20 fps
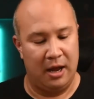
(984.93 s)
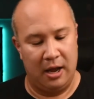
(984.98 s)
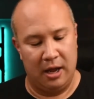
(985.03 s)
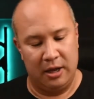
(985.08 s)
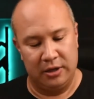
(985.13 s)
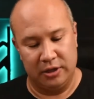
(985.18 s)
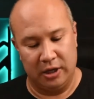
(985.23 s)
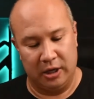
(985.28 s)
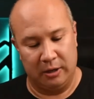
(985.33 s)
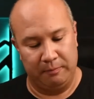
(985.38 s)

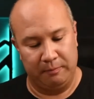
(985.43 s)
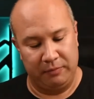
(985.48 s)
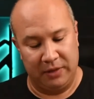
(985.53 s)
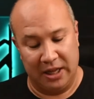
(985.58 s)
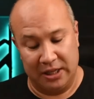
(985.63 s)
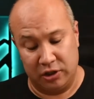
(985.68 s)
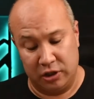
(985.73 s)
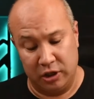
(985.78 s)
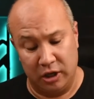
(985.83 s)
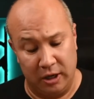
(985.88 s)
So
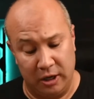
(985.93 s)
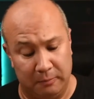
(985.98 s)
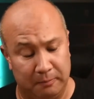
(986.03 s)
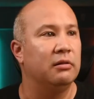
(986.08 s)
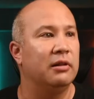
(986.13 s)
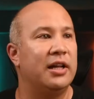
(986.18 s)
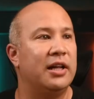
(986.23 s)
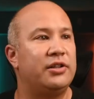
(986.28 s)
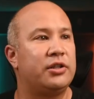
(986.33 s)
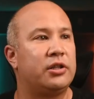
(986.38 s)
that's good.
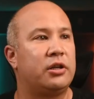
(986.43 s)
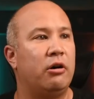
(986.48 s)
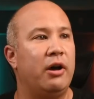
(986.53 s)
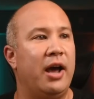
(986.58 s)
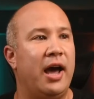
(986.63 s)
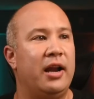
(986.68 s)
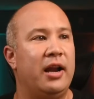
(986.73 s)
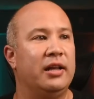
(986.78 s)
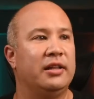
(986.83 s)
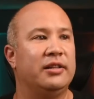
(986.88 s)
Let's go
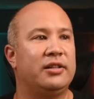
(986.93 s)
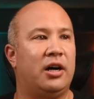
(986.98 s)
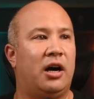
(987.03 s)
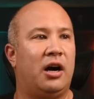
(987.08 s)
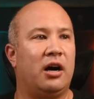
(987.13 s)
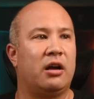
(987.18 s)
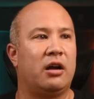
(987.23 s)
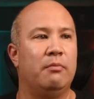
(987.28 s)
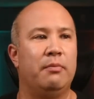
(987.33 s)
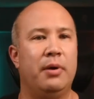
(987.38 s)
ahead and
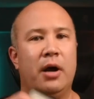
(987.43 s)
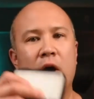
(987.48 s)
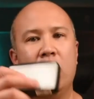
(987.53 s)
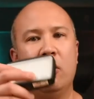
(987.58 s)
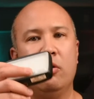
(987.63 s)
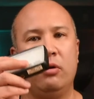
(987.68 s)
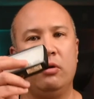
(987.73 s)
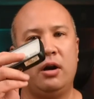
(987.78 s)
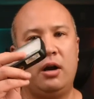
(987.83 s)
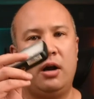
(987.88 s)
talk
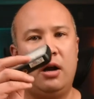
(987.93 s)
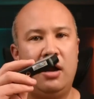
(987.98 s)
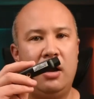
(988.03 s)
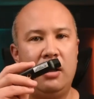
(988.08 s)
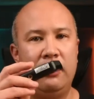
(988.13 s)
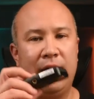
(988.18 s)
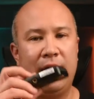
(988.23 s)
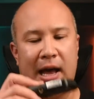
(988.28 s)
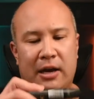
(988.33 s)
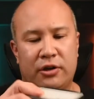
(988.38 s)
about
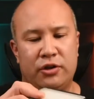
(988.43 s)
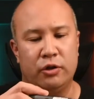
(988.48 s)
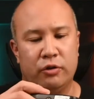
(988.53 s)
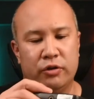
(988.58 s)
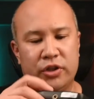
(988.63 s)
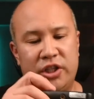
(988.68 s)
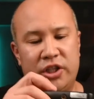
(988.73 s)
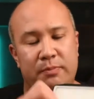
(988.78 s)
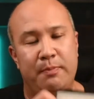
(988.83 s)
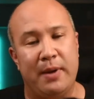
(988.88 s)
the actual
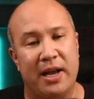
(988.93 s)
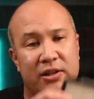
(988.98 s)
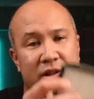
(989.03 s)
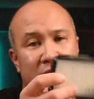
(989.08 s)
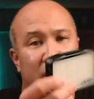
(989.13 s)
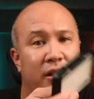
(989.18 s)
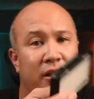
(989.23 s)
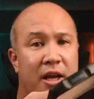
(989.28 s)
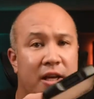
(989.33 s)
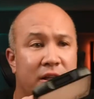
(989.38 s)
specs
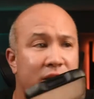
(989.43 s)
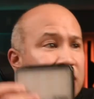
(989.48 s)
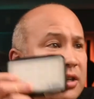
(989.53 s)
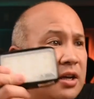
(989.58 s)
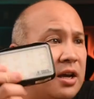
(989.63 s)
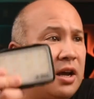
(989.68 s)
on this.